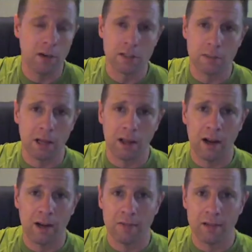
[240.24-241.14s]
many years of my
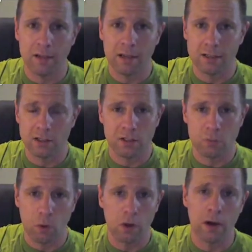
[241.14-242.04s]
life, and it's
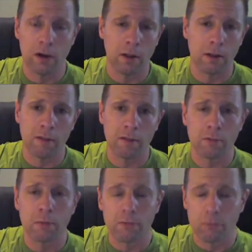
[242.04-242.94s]
just another
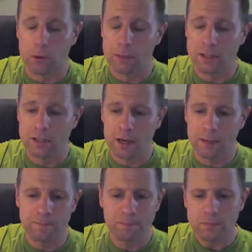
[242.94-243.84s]
level of performance.
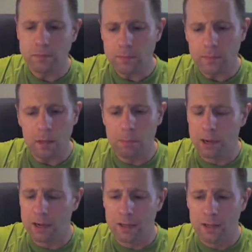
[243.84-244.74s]

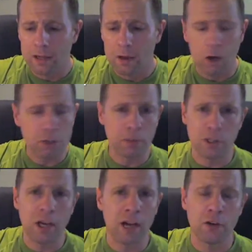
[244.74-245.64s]
But
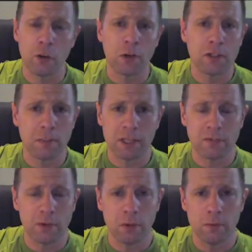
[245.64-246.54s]
ultimately, you got to do what's
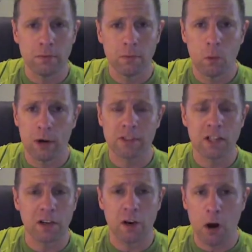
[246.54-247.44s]
best for you,
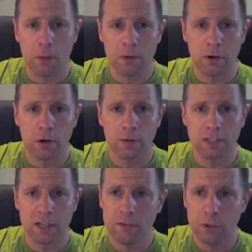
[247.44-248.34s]
whatever's going to calm the
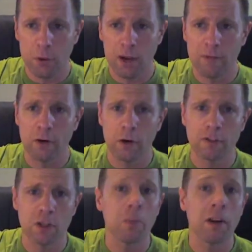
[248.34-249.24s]
nerves. And if you do have
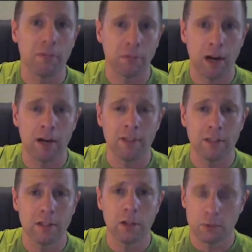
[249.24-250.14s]
nerves, don't be afraid of
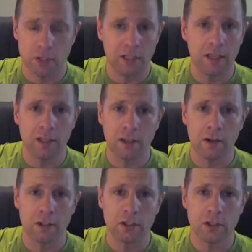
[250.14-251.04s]
it. Use it in
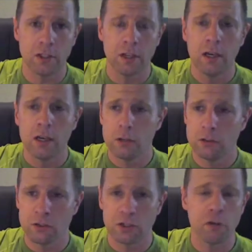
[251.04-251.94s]
the audition.
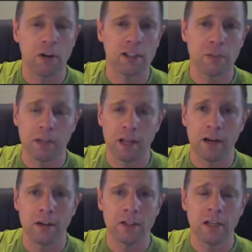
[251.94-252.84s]
Use it to create some
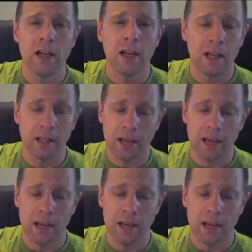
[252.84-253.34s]
layers